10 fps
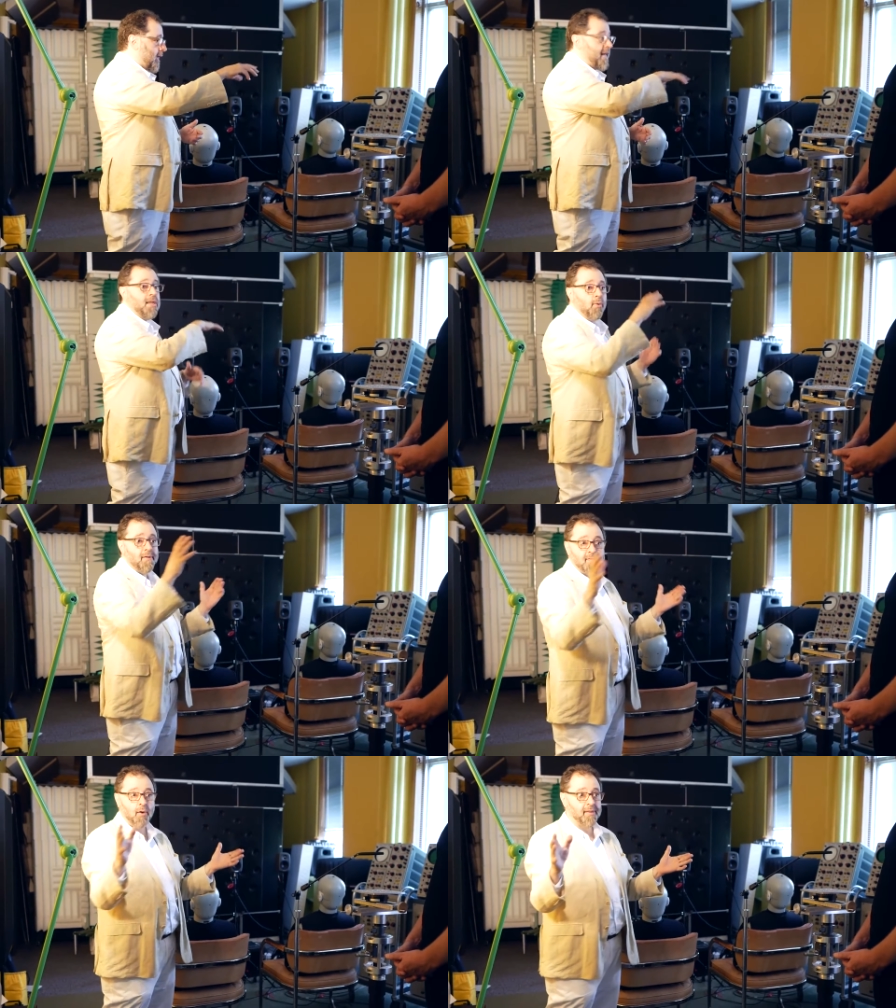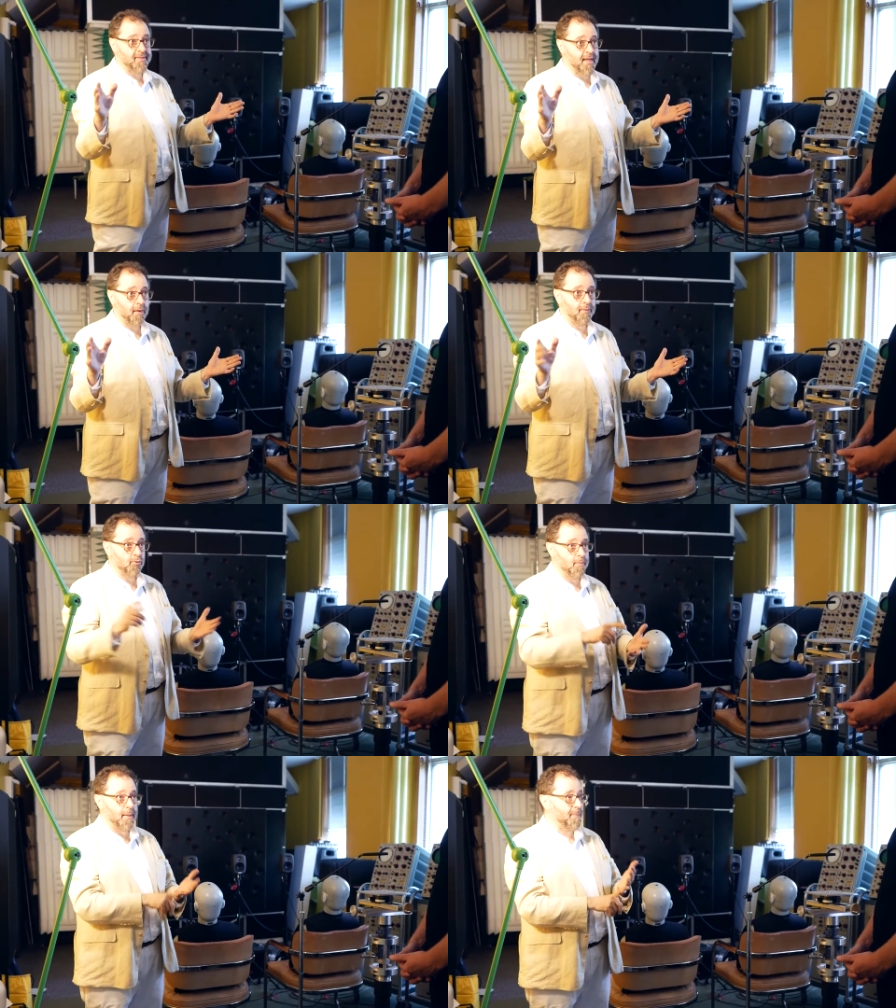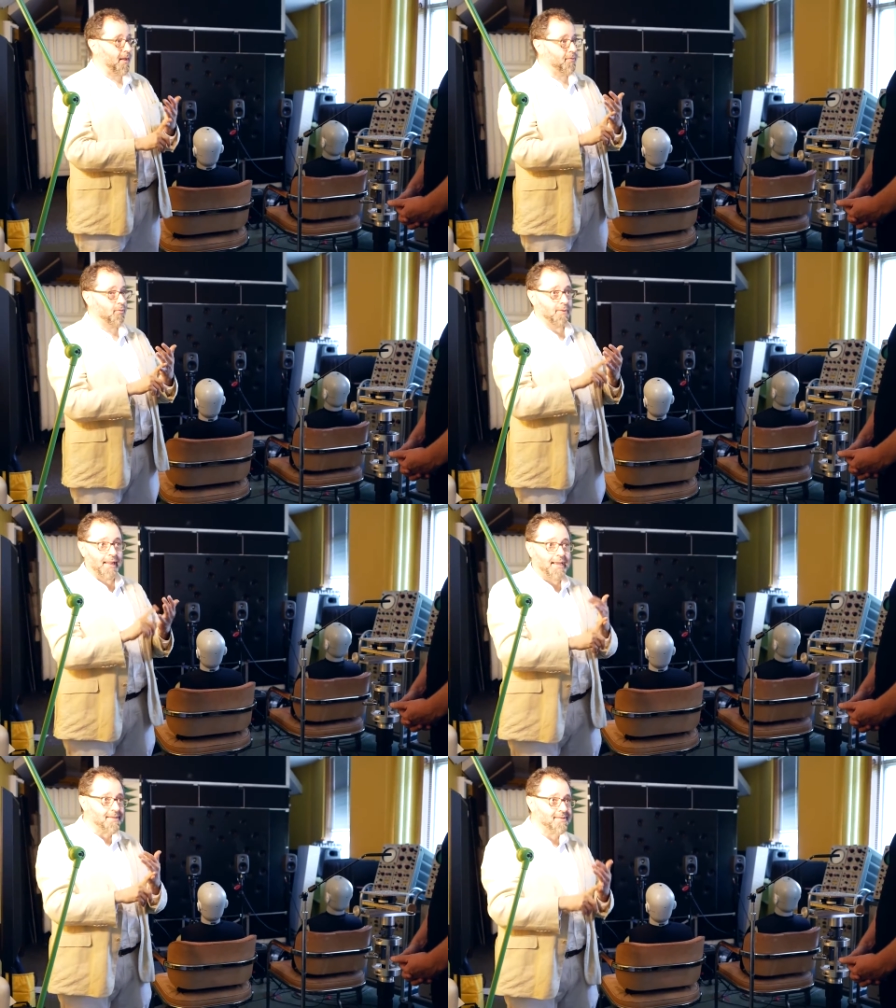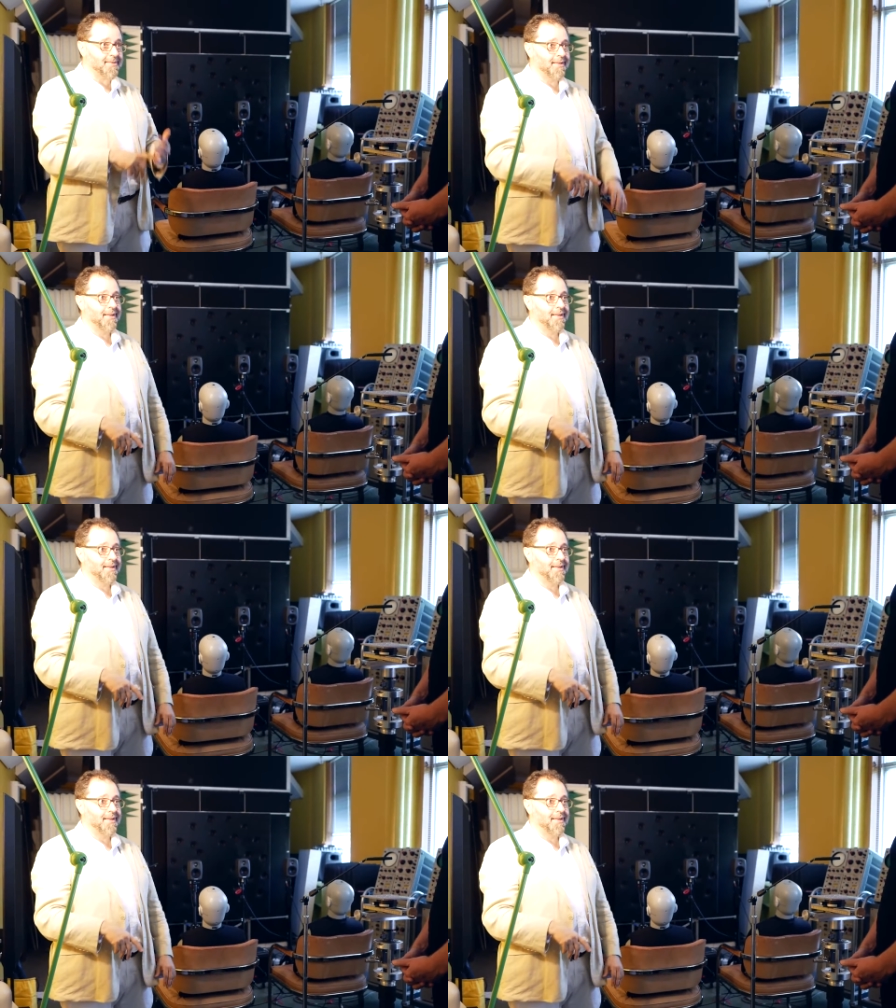any wave, not only sound, that could be applied to light,